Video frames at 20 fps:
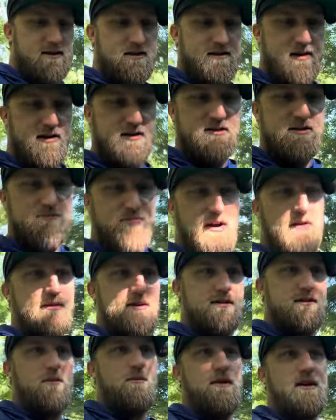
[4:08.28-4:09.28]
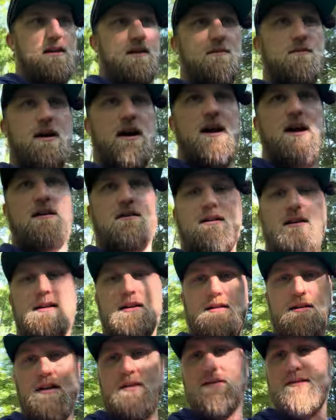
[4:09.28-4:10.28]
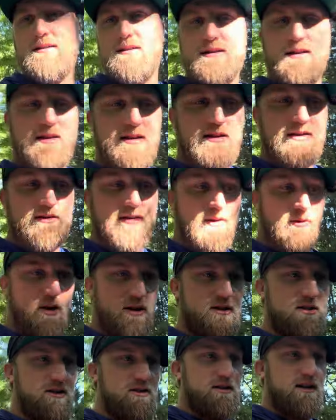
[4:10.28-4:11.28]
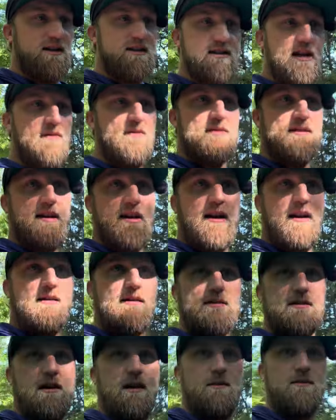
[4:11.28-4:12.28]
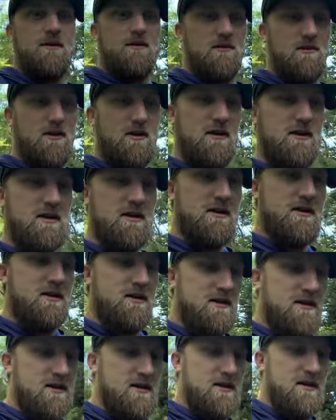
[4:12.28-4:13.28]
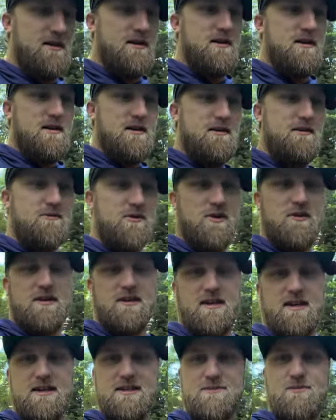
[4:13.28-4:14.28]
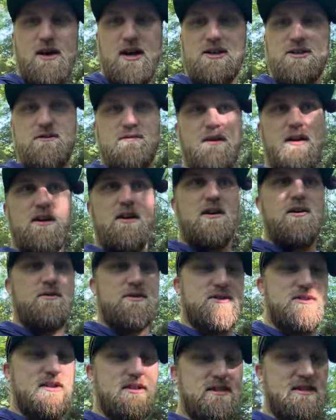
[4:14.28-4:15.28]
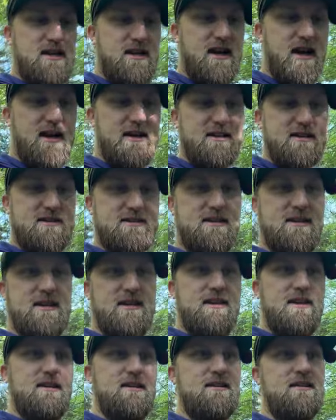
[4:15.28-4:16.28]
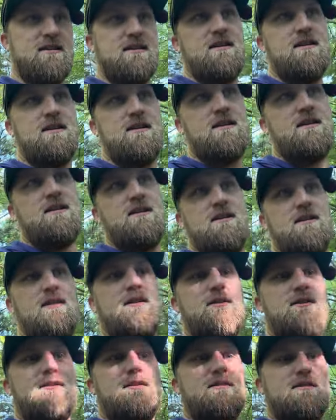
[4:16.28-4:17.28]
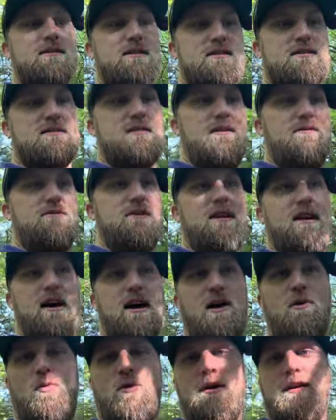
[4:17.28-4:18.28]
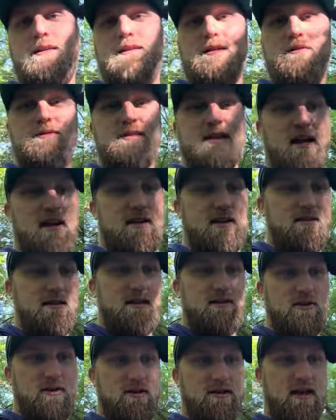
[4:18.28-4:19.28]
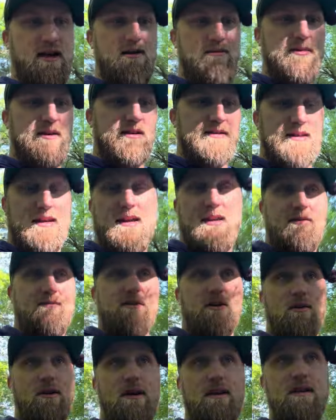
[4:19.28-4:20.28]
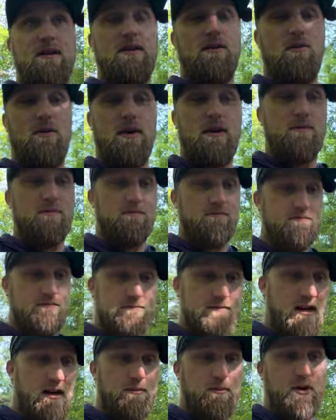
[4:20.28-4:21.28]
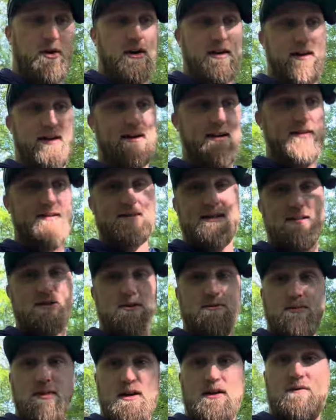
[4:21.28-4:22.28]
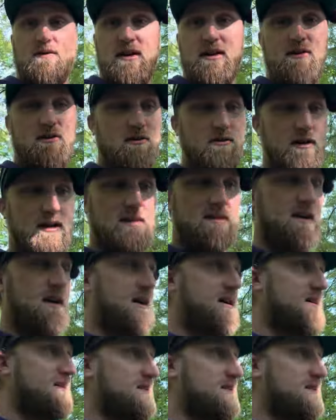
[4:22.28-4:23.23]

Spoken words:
There's probably somebody in my area that does the windshields. I just haven't taken the time to look. Really, the inspection video is just to kind of see the stuff that I wouldn't have technically looked at, because I have no idea what I'm looking at on such a big vehicle like that.